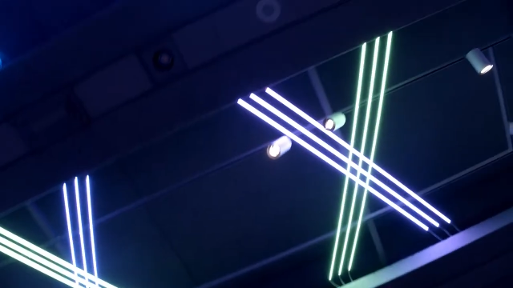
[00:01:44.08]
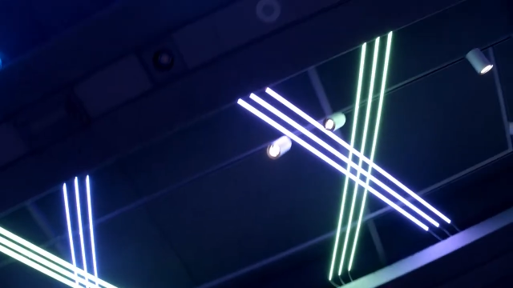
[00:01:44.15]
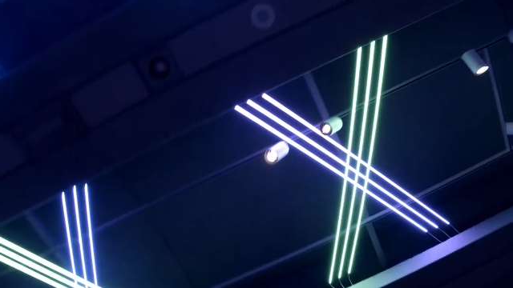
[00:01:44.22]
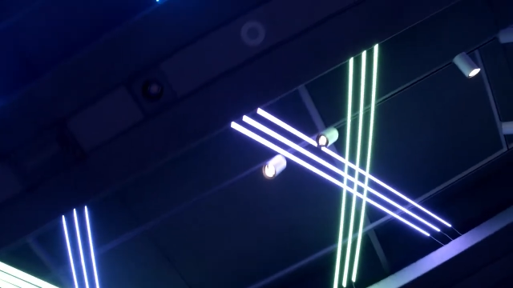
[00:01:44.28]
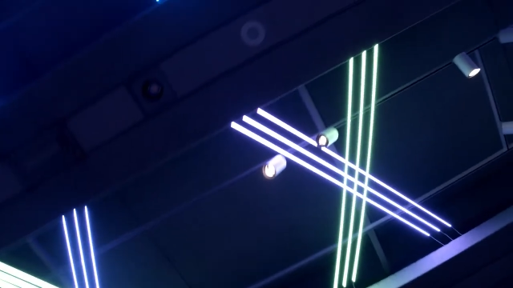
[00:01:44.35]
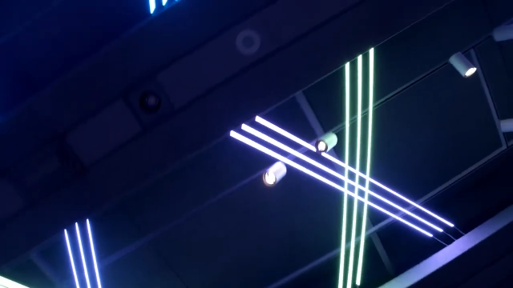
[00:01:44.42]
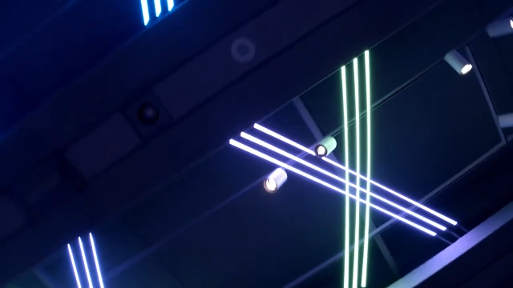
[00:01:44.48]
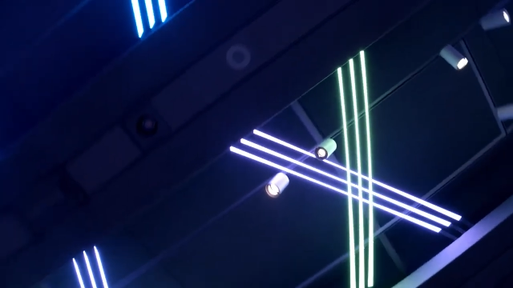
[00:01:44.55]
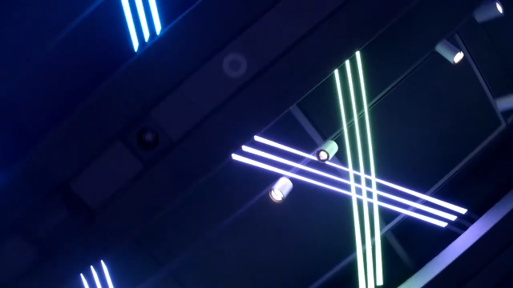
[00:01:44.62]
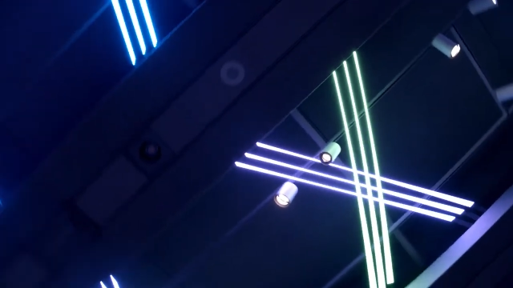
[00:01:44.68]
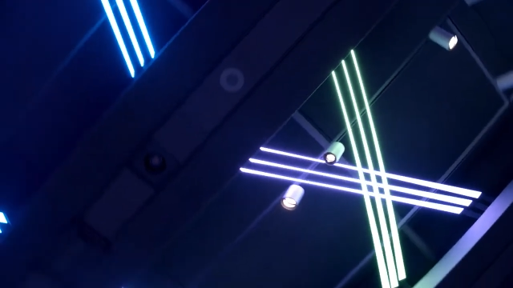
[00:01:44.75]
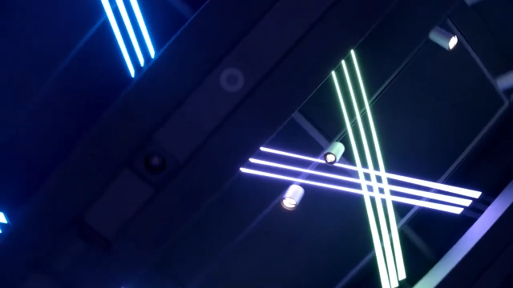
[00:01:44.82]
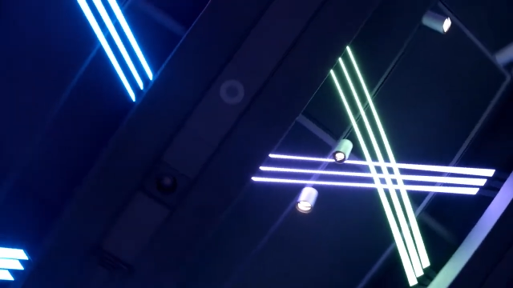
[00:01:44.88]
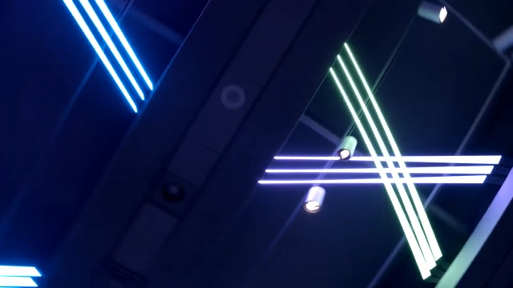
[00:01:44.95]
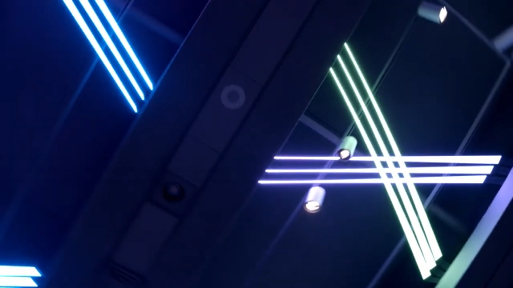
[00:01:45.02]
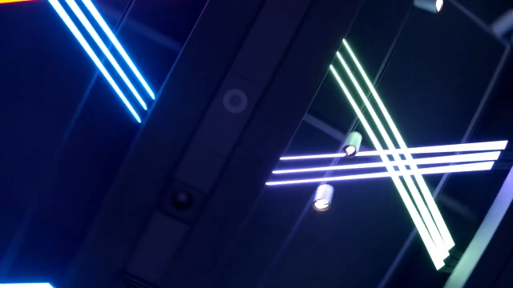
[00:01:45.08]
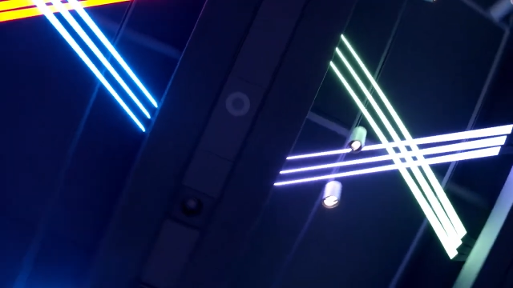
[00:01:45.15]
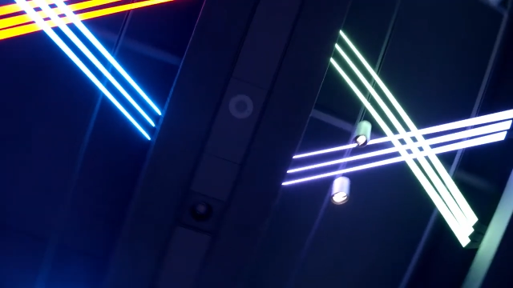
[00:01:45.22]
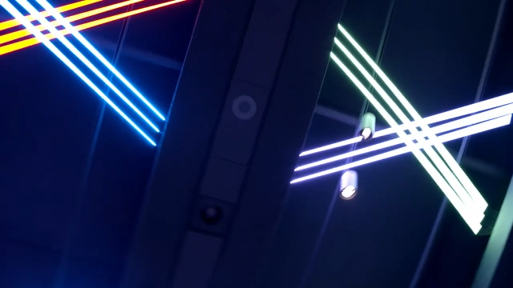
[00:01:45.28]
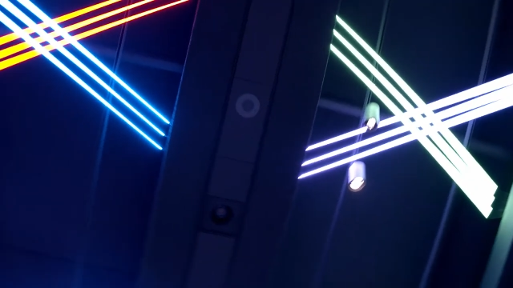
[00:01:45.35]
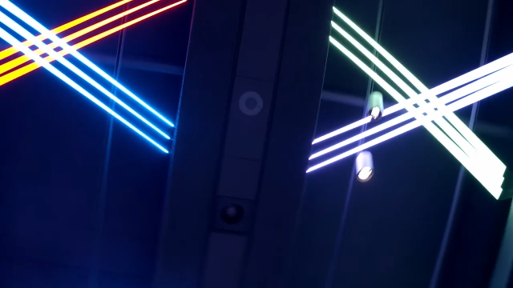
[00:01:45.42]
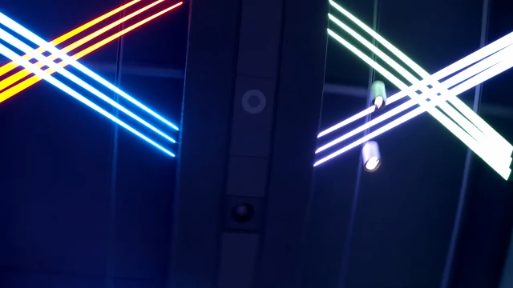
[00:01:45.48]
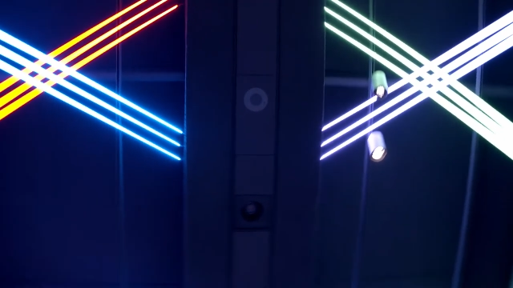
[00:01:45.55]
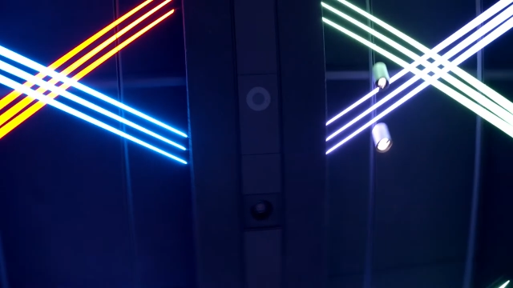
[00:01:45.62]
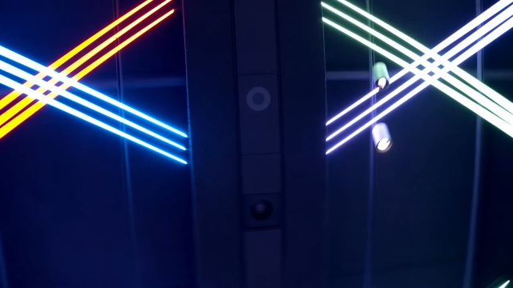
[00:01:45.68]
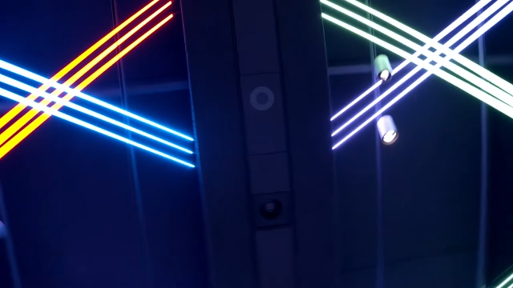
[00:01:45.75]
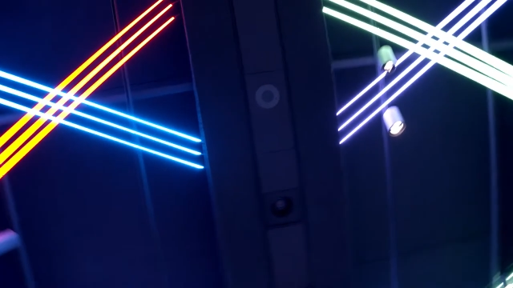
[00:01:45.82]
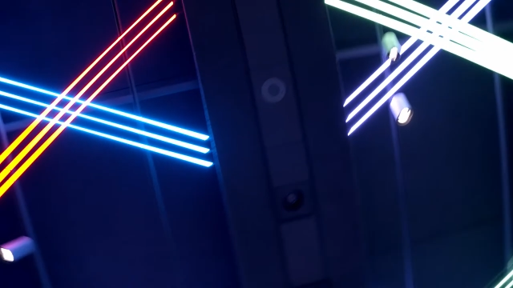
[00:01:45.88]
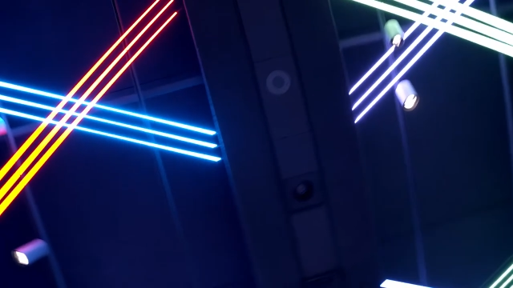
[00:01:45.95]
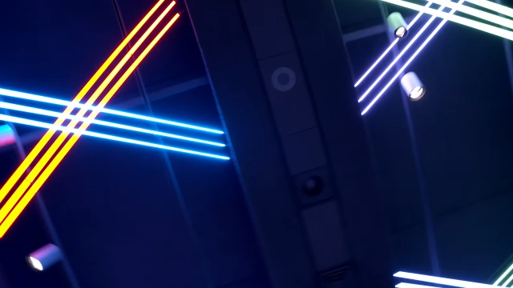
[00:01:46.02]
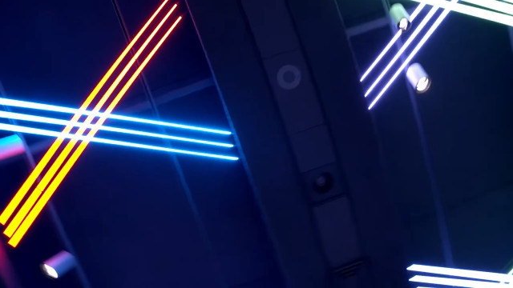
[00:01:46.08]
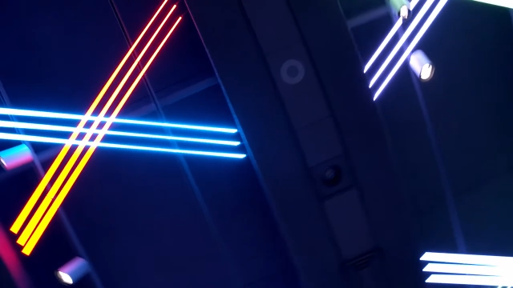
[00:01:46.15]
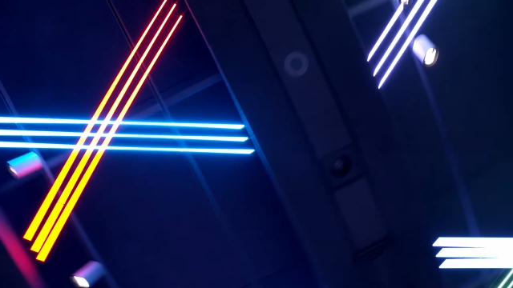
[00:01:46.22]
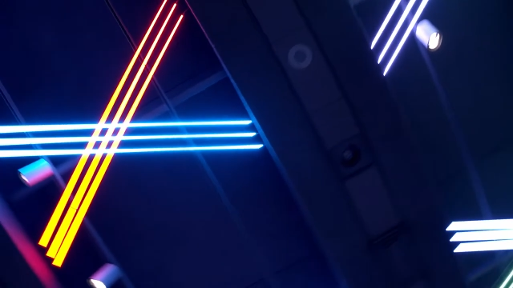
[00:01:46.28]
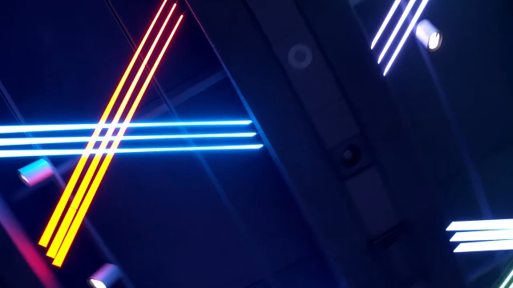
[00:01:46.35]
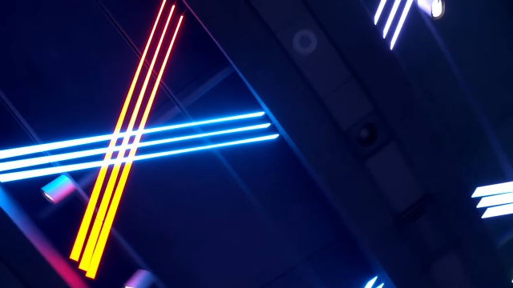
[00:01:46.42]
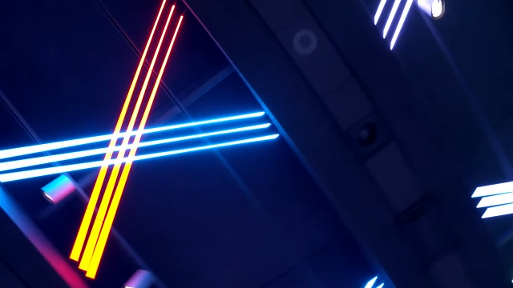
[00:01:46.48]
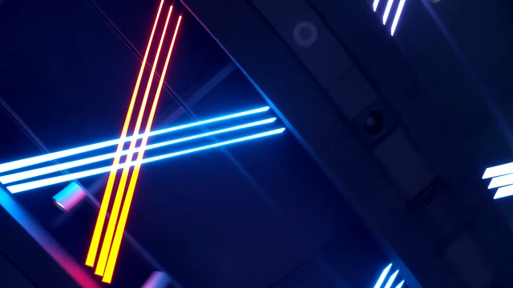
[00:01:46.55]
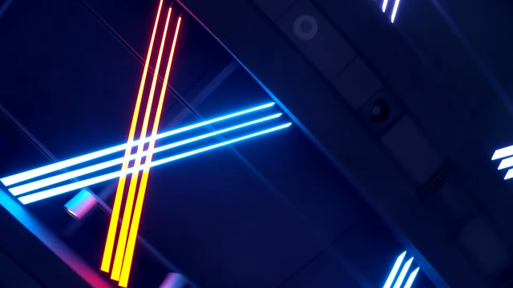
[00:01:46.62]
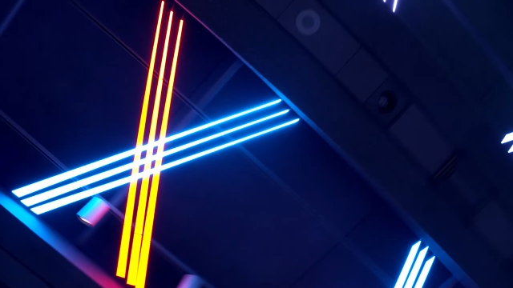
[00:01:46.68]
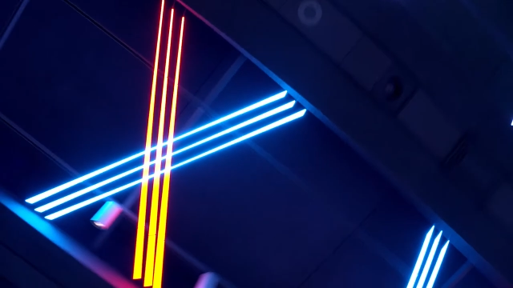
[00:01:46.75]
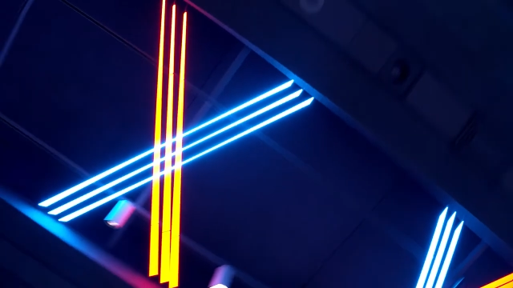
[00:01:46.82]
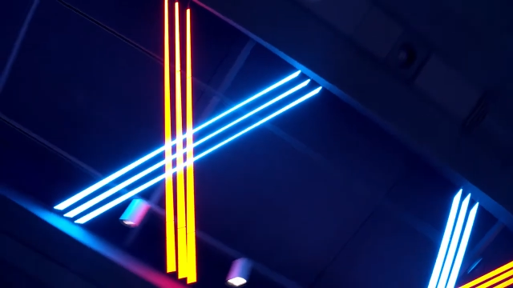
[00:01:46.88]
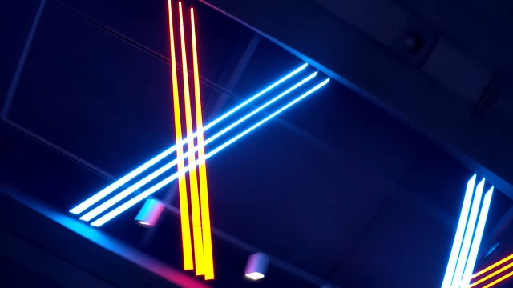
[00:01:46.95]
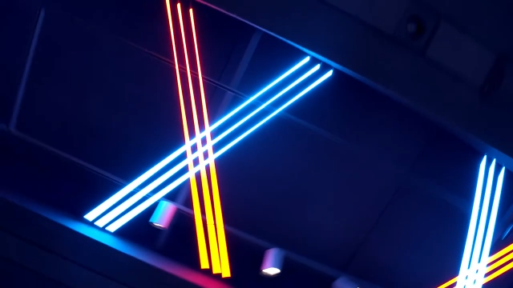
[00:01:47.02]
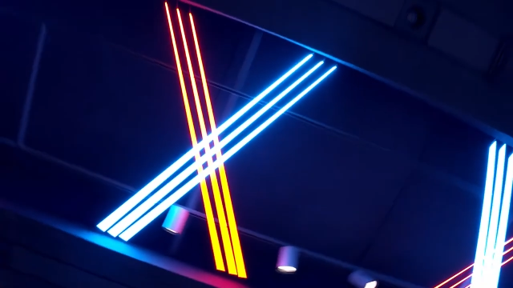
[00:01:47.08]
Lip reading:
[unreadable: no face in view]